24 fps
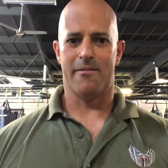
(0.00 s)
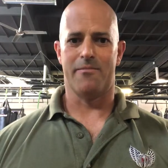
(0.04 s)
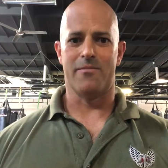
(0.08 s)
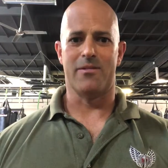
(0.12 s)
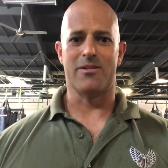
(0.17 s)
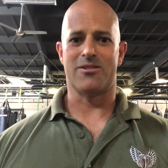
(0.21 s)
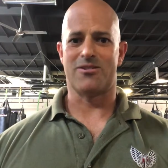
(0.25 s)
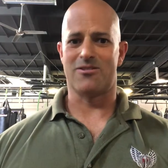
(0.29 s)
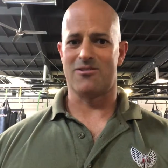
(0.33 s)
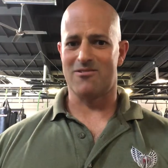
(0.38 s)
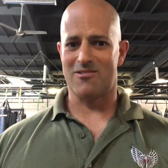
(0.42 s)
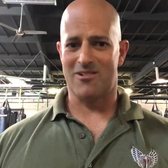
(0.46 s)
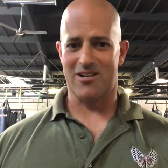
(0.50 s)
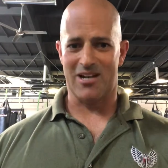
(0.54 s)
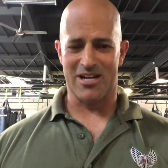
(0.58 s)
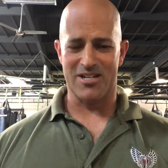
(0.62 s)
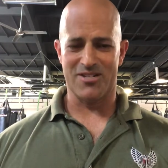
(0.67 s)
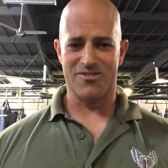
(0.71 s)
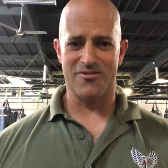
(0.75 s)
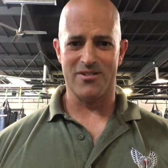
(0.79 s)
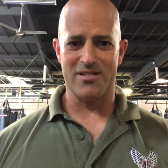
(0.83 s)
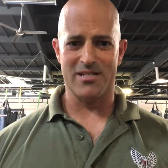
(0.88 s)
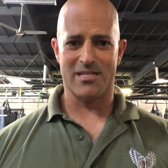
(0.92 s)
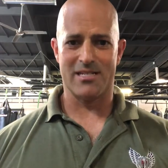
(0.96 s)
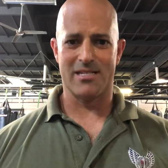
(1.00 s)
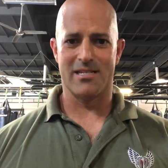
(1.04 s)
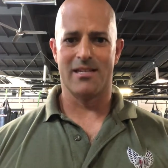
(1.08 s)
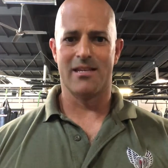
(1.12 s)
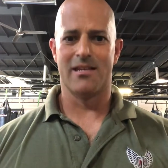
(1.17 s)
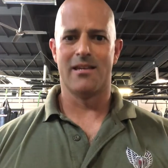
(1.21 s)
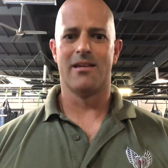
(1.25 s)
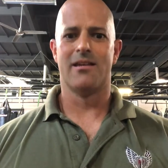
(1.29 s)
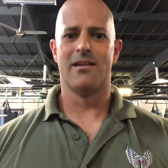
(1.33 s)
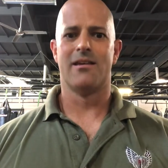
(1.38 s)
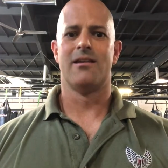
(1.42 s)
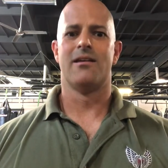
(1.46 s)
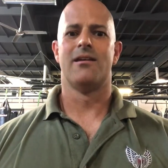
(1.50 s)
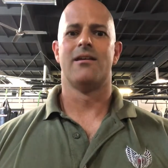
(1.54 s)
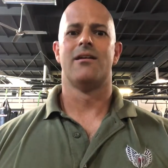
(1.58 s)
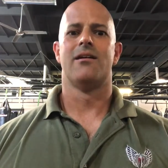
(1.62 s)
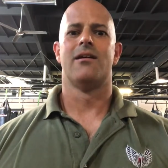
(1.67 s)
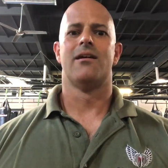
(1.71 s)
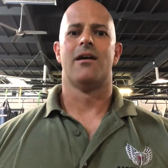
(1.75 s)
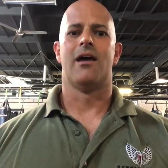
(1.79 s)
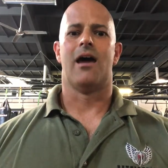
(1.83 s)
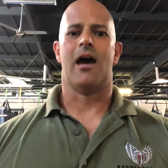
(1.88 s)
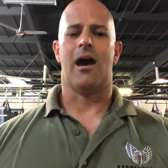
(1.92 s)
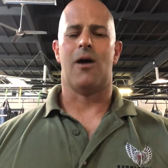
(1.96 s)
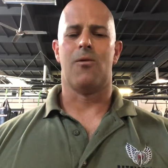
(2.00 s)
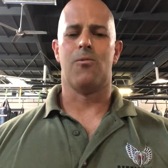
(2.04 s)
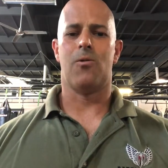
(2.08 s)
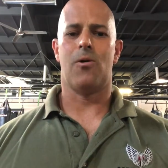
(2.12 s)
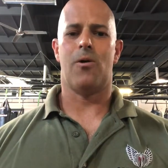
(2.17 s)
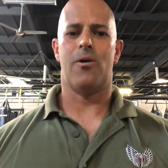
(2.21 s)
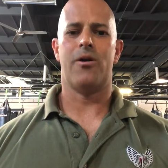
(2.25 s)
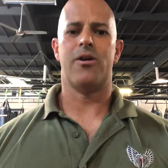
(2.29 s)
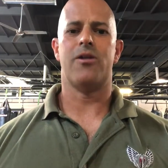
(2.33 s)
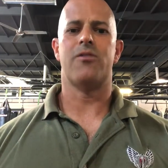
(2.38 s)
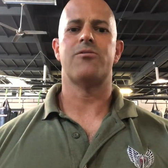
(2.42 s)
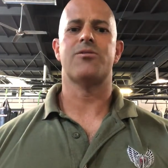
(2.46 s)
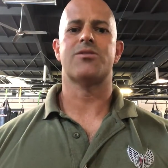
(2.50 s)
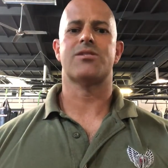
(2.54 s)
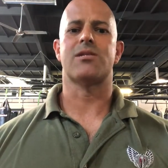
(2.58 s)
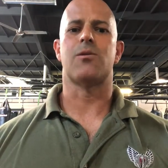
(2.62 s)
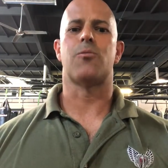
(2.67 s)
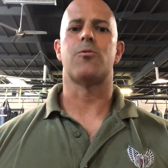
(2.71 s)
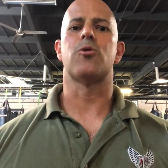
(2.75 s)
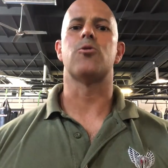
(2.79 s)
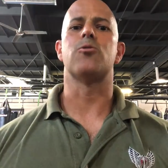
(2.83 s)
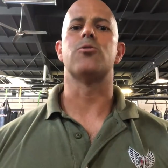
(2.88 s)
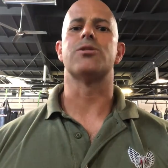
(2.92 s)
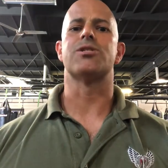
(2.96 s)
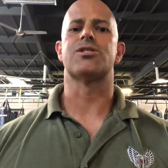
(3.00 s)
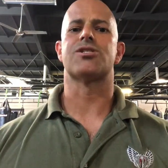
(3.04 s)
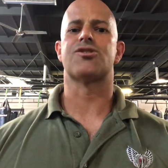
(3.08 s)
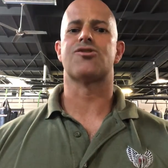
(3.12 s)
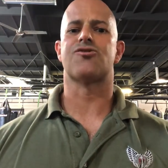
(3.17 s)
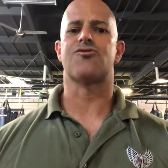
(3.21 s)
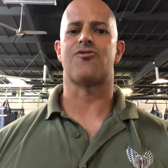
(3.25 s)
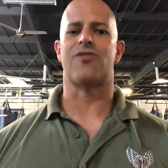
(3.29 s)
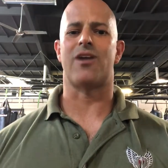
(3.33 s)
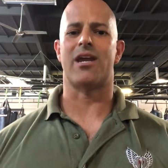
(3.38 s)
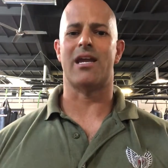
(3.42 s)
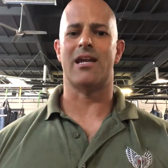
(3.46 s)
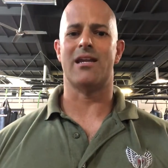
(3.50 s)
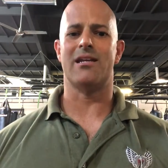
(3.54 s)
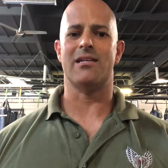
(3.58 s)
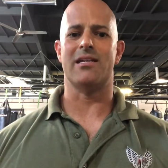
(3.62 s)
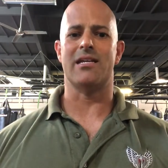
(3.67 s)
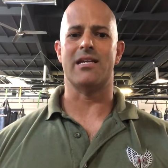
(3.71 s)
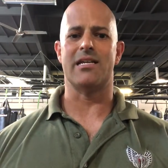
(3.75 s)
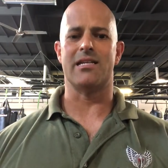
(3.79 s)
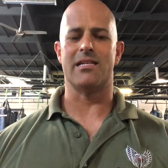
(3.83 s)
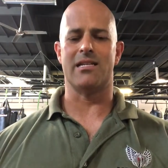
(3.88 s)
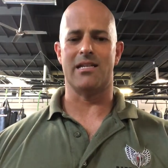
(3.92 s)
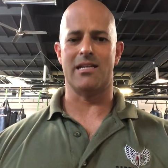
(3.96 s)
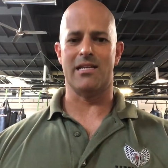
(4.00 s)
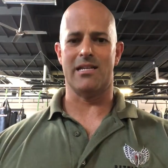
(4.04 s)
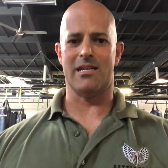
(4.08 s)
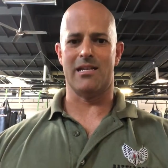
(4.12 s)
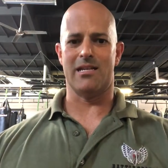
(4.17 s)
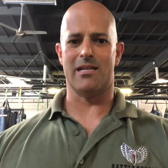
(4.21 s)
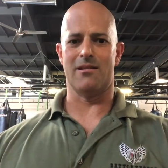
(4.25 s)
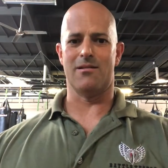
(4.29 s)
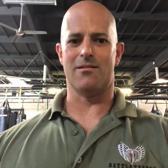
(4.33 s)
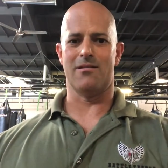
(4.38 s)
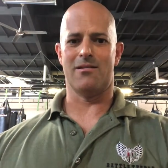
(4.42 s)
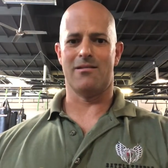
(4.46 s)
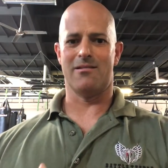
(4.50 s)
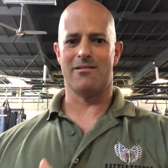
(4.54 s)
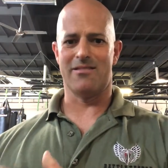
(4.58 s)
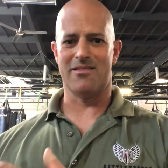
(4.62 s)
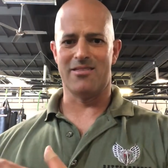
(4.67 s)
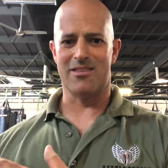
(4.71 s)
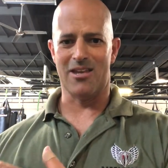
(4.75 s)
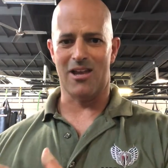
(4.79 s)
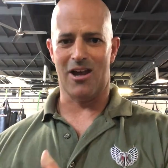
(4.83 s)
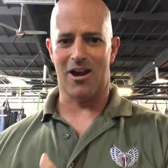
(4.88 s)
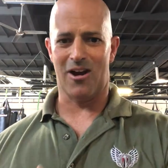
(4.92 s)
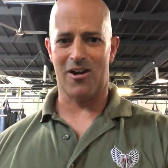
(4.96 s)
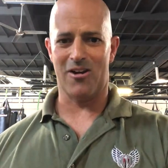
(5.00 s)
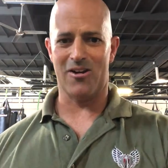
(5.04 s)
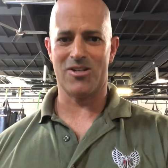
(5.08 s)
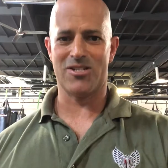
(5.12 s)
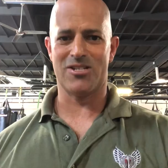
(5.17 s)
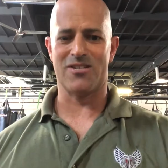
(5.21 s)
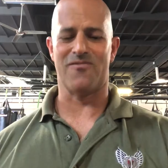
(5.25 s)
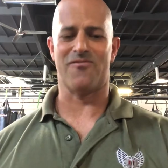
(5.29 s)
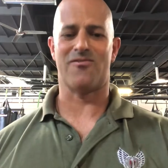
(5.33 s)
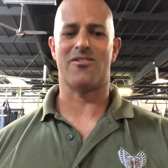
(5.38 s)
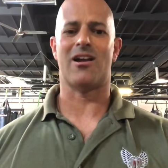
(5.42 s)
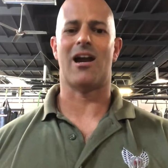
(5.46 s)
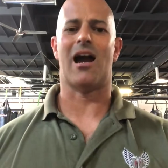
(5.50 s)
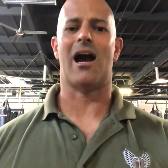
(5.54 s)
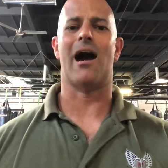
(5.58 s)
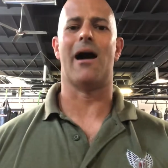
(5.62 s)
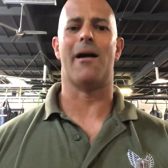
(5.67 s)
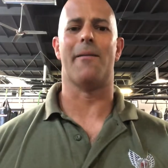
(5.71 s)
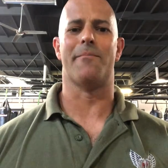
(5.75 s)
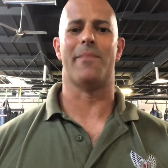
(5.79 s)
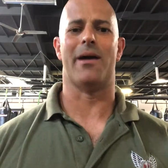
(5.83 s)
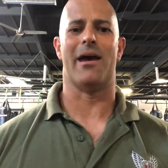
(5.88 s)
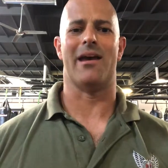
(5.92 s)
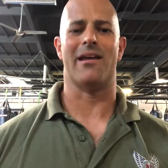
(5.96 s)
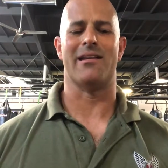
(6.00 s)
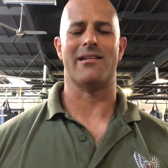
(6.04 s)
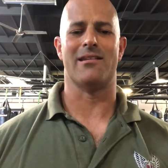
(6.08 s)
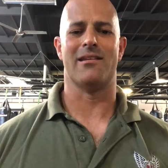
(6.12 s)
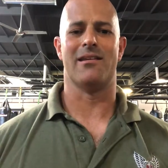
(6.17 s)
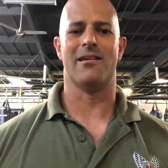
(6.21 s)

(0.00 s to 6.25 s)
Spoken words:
in certain countries. A warrior is someone who is trained in the arts of combat.